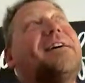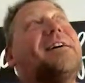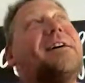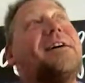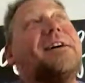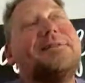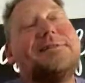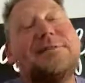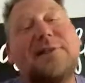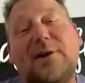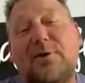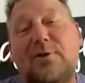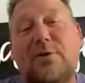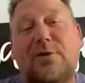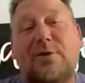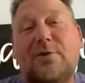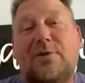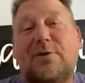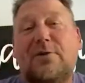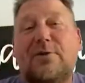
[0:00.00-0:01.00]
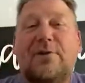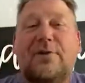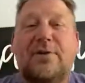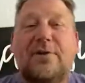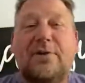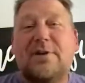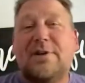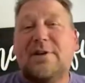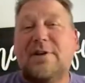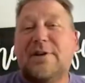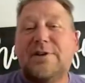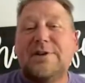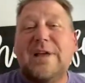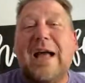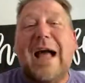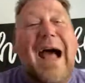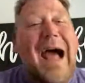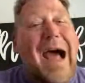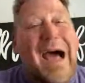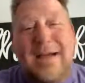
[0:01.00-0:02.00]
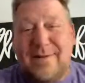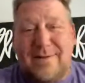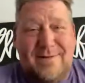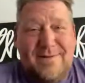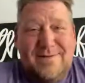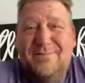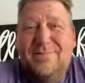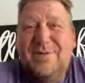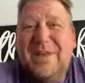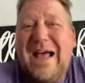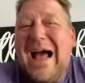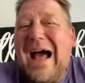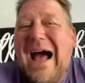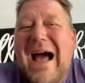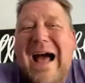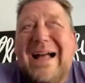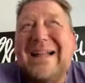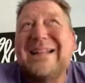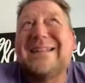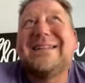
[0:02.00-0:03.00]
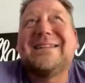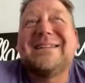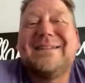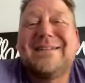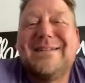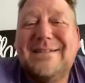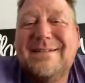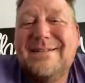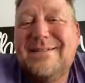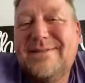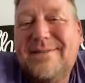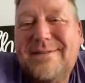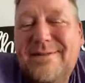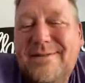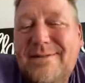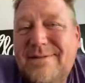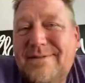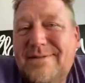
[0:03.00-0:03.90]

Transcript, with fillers: That's how it's hot. Be hot. that's hot.